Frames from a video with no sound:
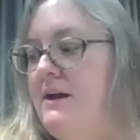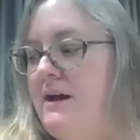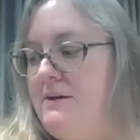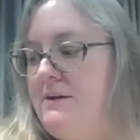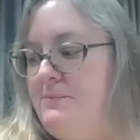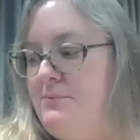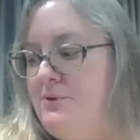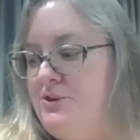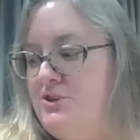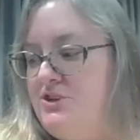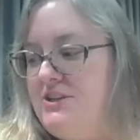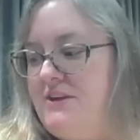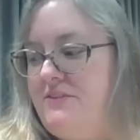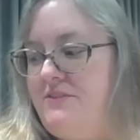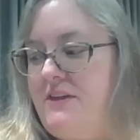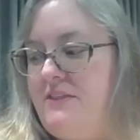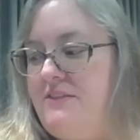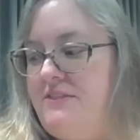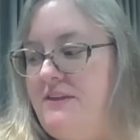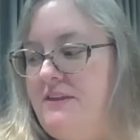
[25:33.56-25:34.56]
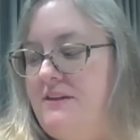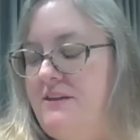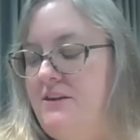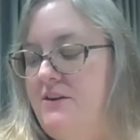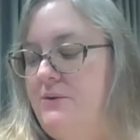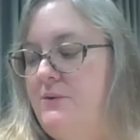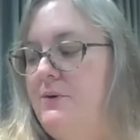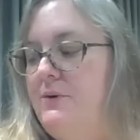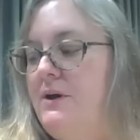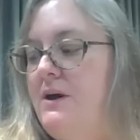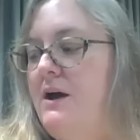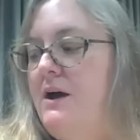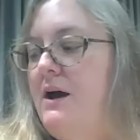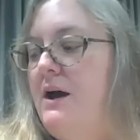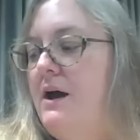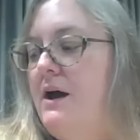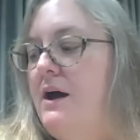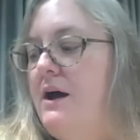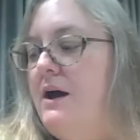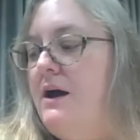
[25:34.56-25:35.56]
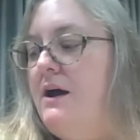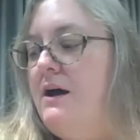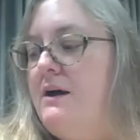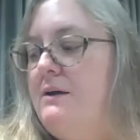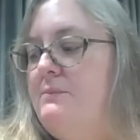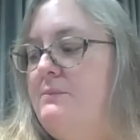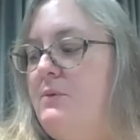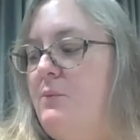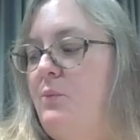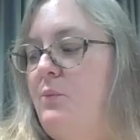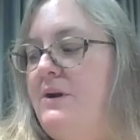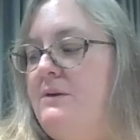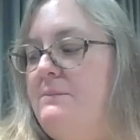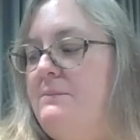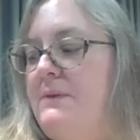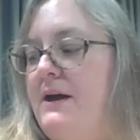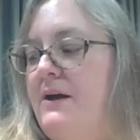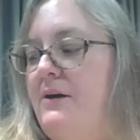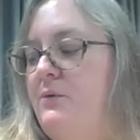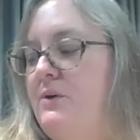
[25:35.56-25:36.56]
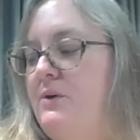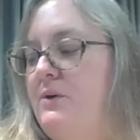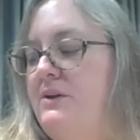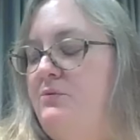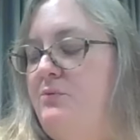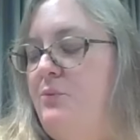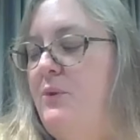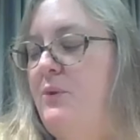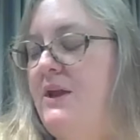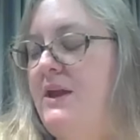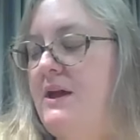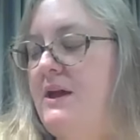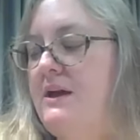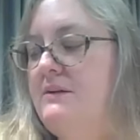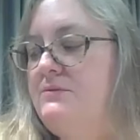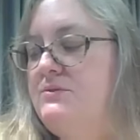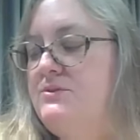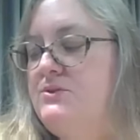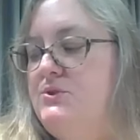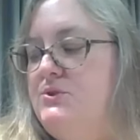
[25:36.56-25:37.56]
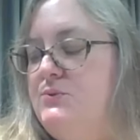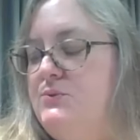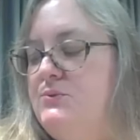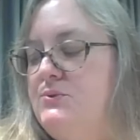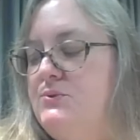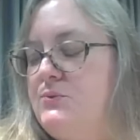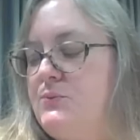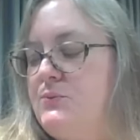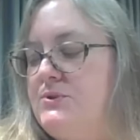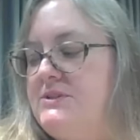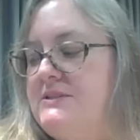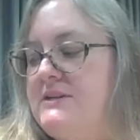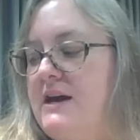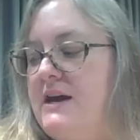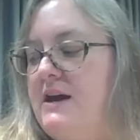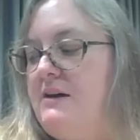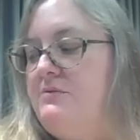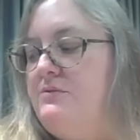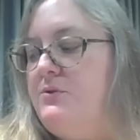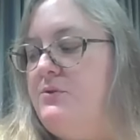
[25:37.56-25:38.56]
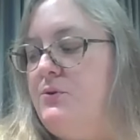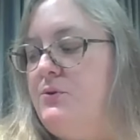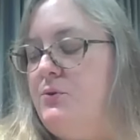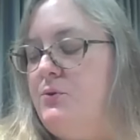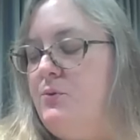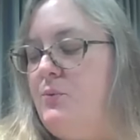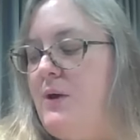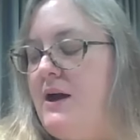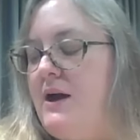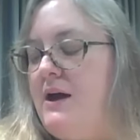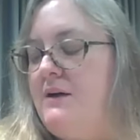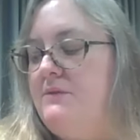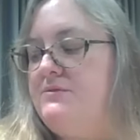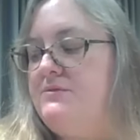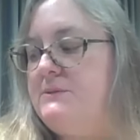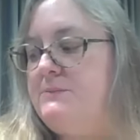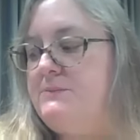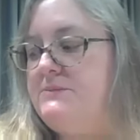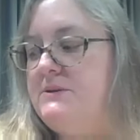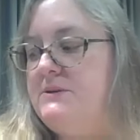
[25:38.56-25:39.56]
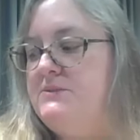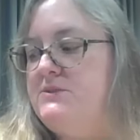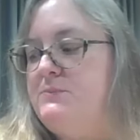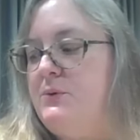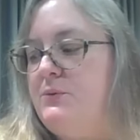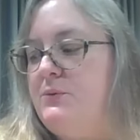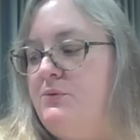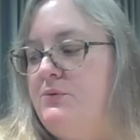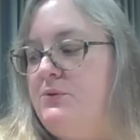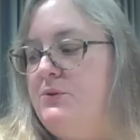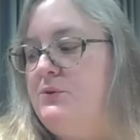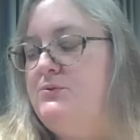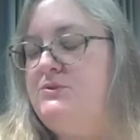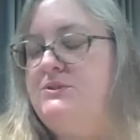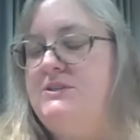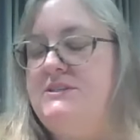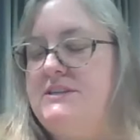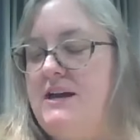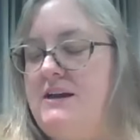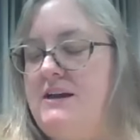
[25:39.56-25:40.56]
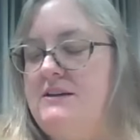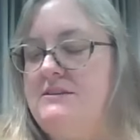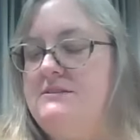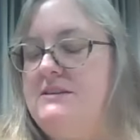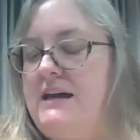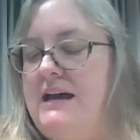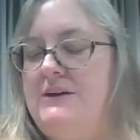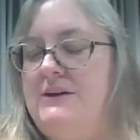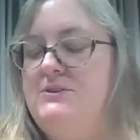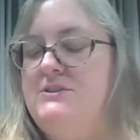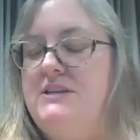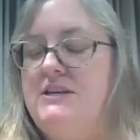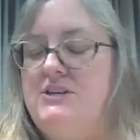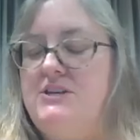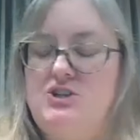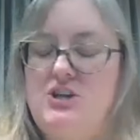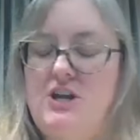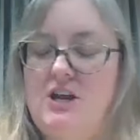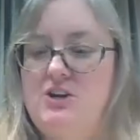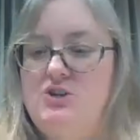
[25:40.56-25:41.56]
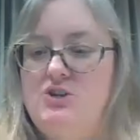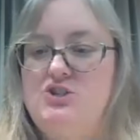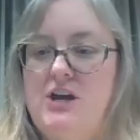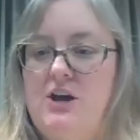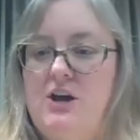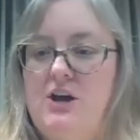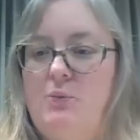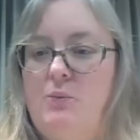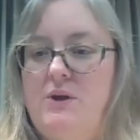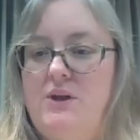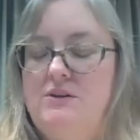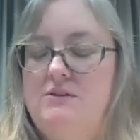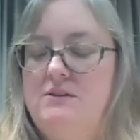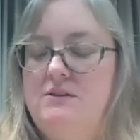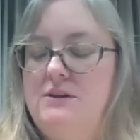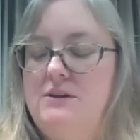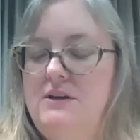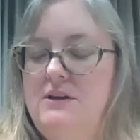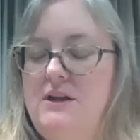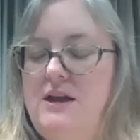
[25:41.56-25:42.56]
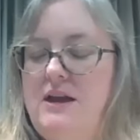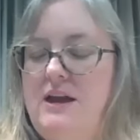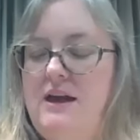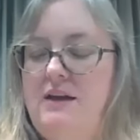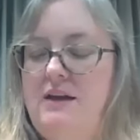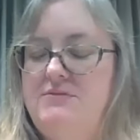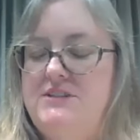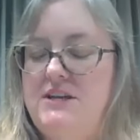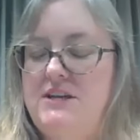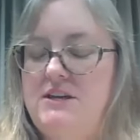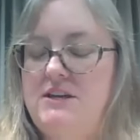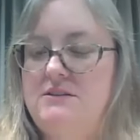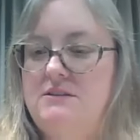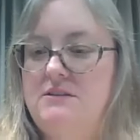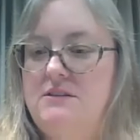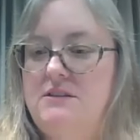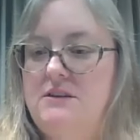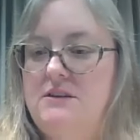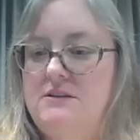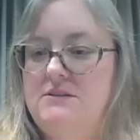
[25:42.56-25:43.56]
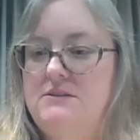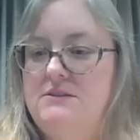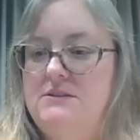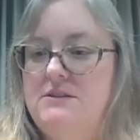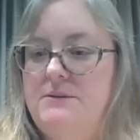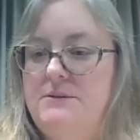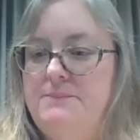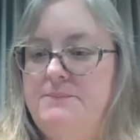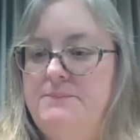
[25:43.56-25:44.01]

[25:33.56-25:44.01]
I appreciate that. Thank you. What about if we have students or staff who have symptoms but refuse to test? How does that change how we have to handle things?